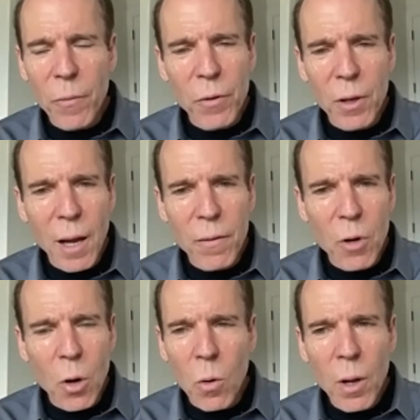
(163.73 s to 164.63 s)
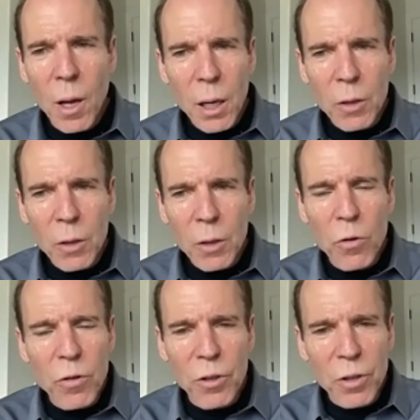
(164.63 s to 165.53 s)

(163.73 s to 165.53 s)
if you have no exposure to